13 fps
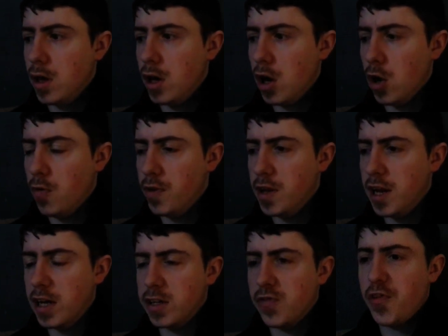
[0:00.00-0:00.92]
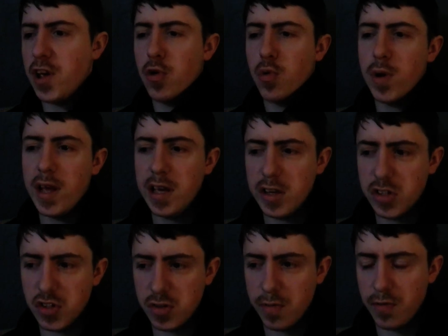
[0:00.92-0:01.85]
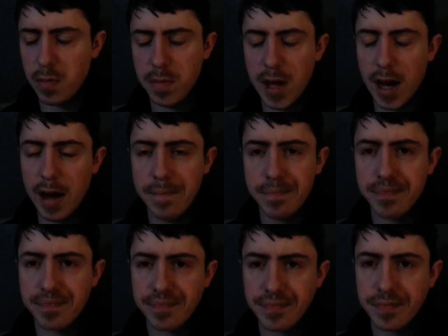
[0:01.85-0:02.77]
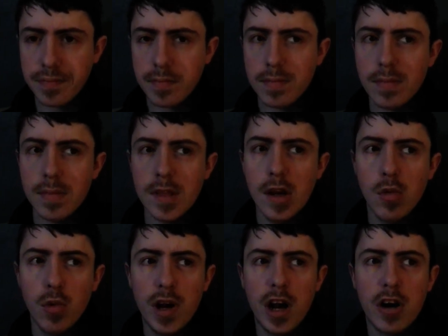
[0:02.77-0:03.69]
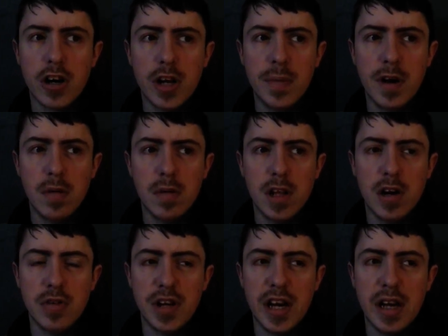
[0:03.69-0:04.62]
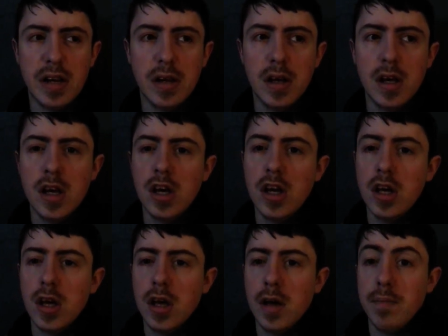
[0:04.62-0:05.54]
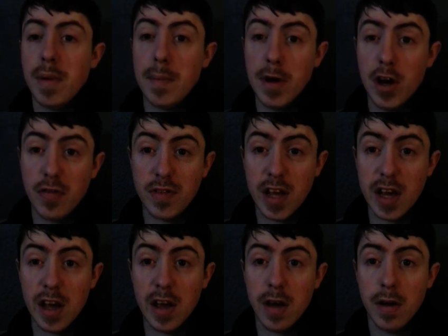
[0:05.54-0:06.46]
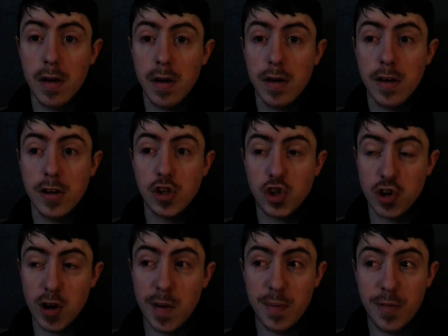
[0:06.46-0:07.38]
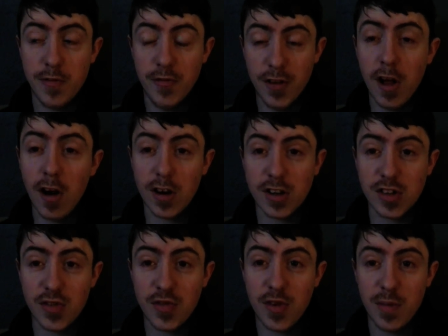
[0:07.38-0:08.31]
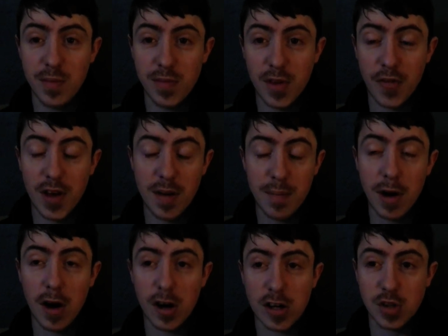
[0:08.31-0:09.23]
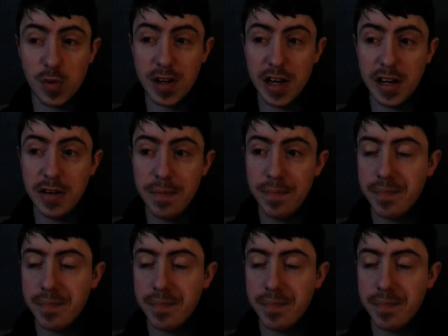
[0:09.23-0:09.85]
over the next few weeks from that, we are going to be uploading my birthday trip vlogs from the theme parks we did.